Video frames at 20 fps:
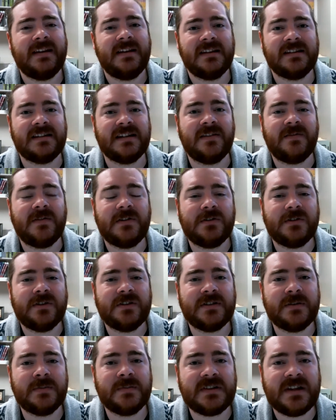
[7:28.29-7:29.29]
because
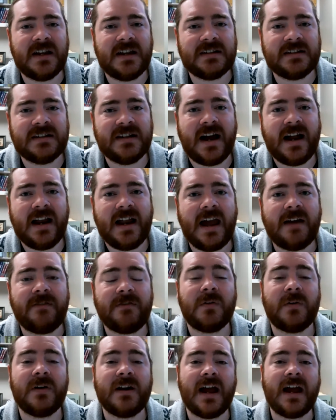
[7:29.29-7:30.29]
individualism says that
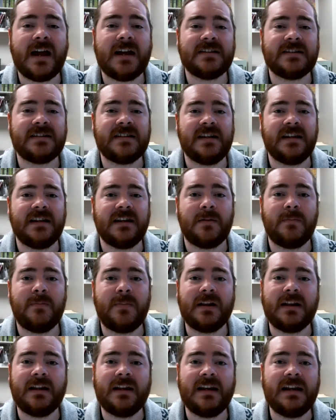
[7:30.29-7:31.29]
everyone has the
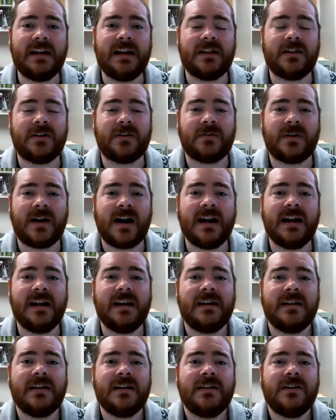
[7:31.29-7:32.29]
ability and the right
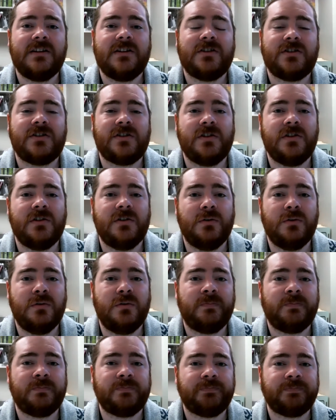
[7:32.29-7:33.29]
to